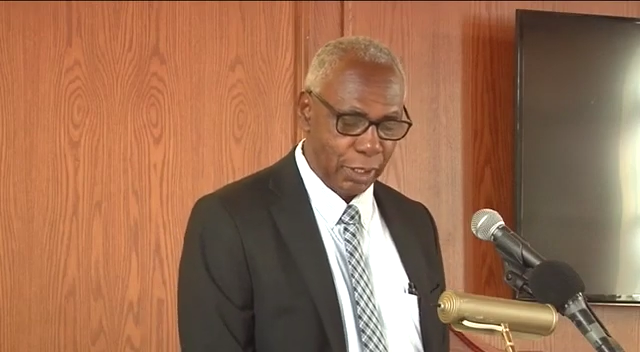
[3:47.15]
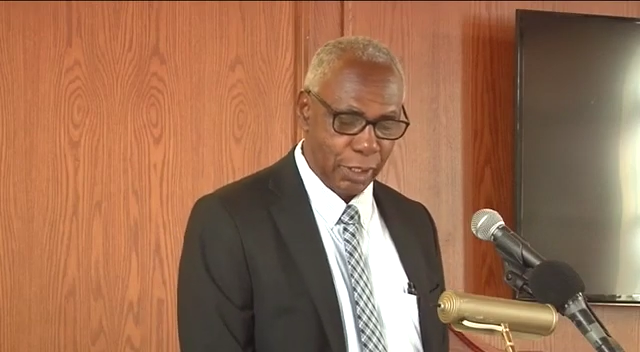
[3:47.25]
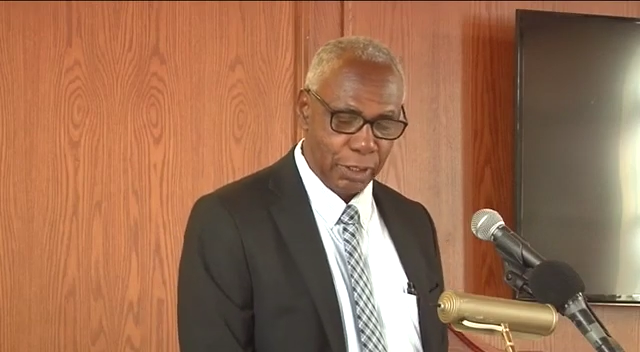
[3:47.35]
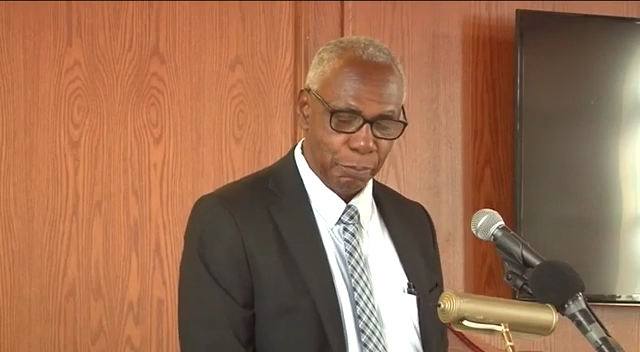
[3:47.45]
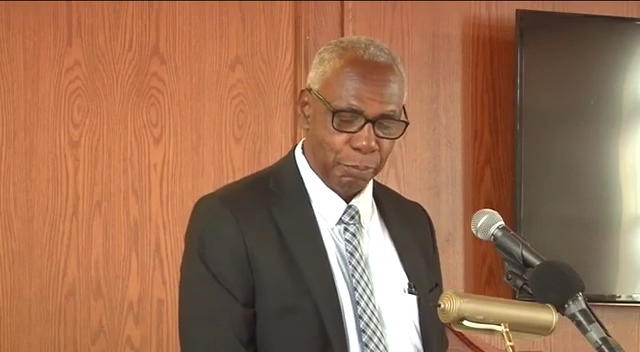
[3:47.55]

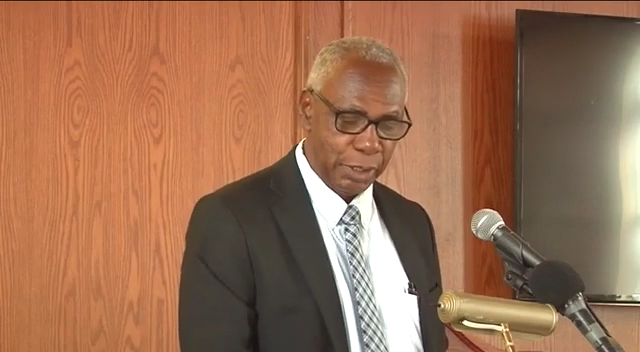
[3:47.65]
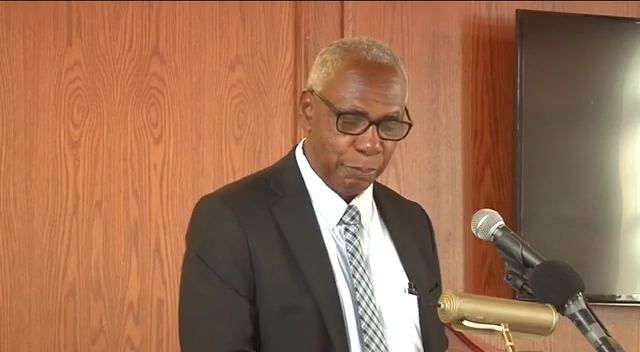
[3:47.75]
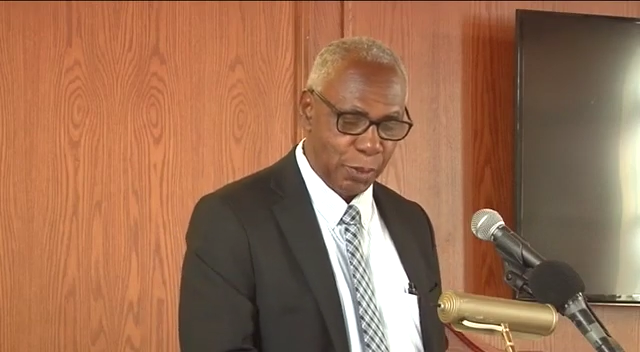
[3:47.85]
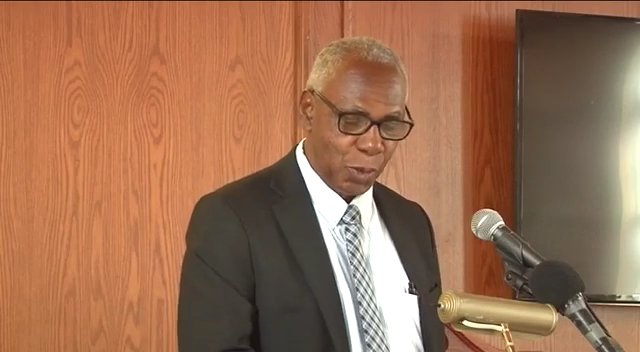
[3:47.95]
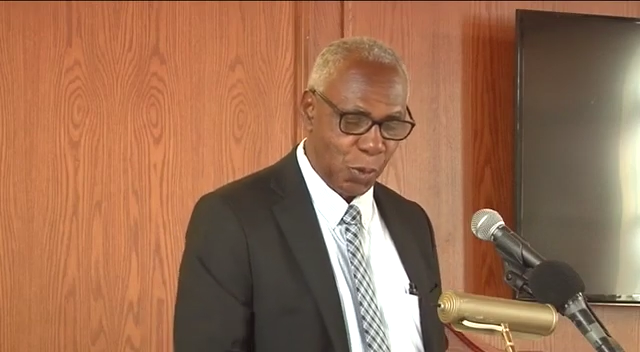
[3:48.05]
and the
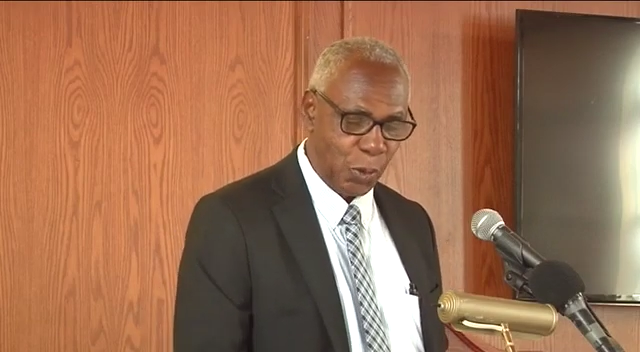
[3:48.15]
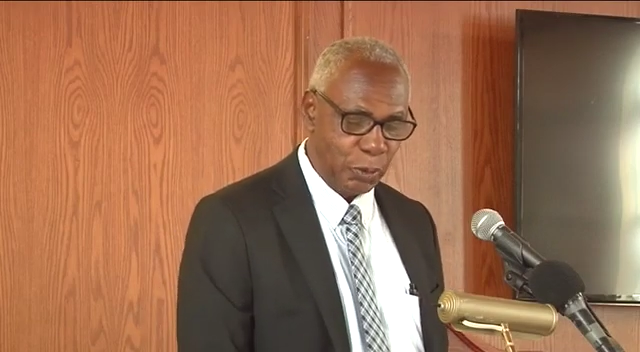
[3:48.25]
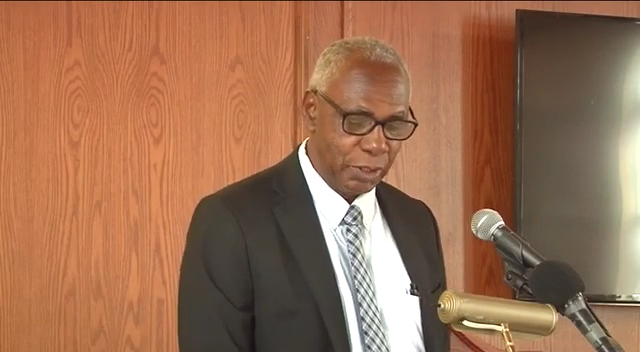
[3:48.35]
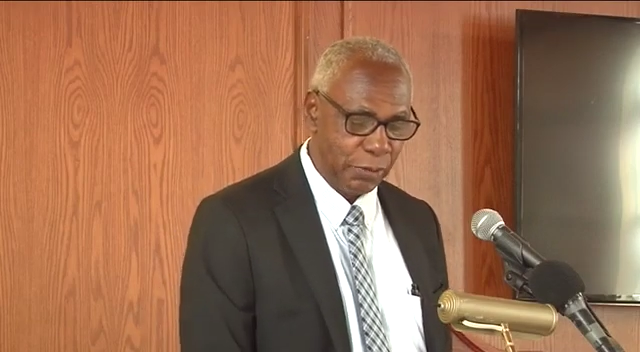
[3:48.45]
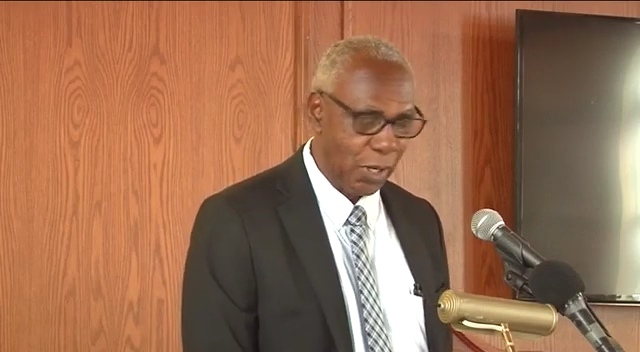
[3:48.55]
people
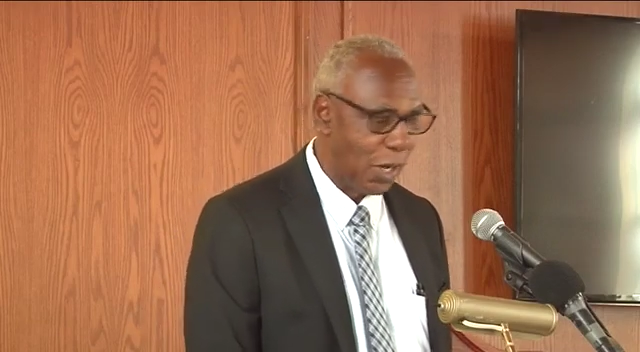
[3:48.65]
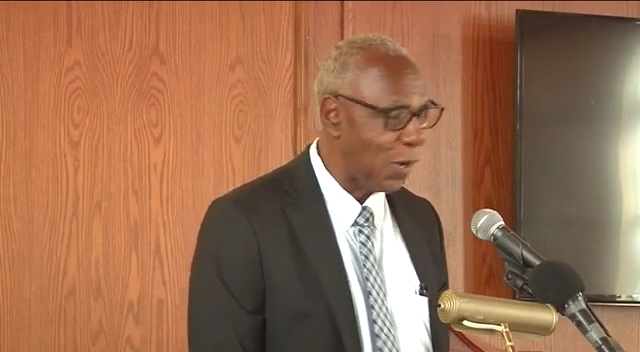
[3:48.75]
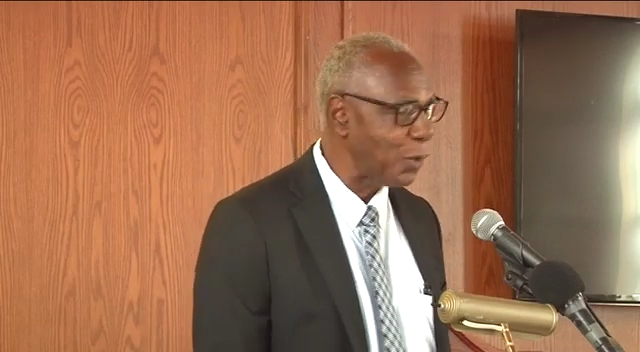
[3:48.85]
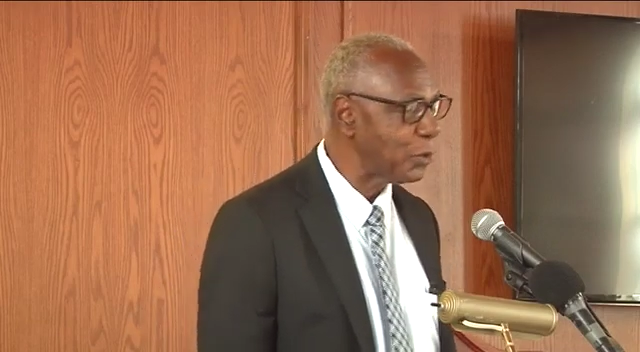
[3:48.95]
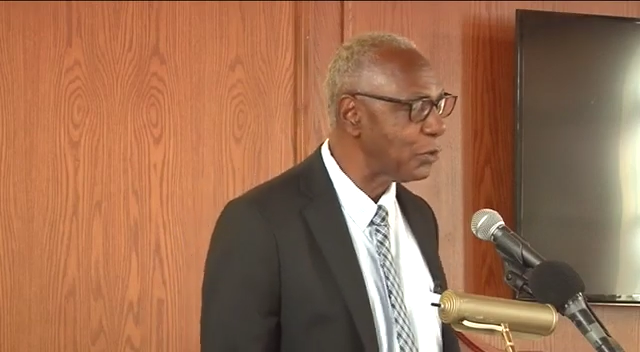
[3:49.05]
crowded the
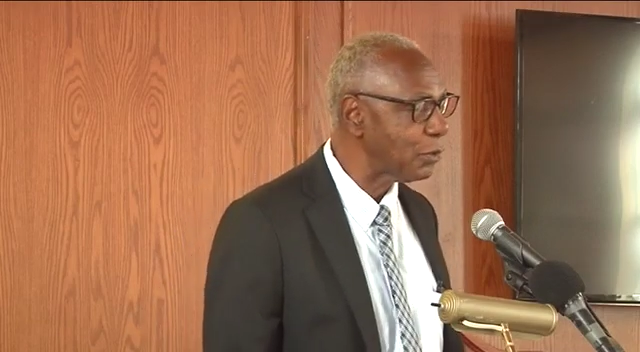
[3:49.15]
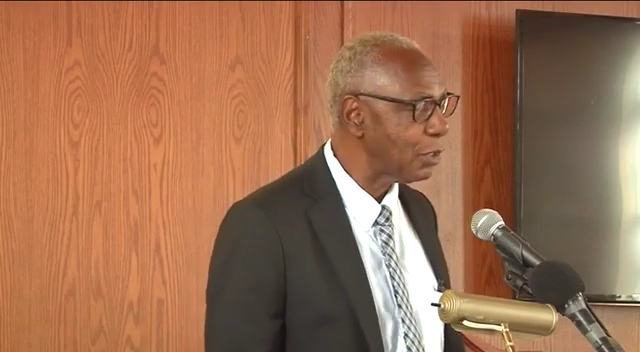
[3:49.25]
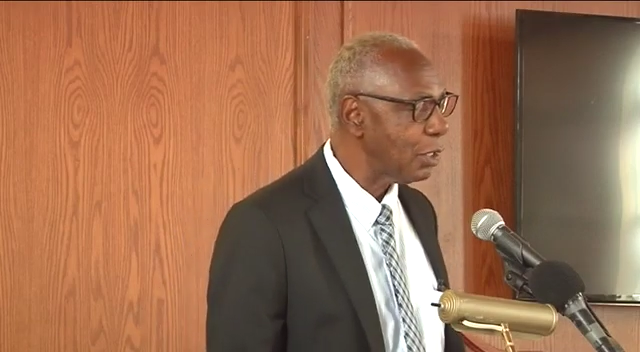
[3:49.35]
house.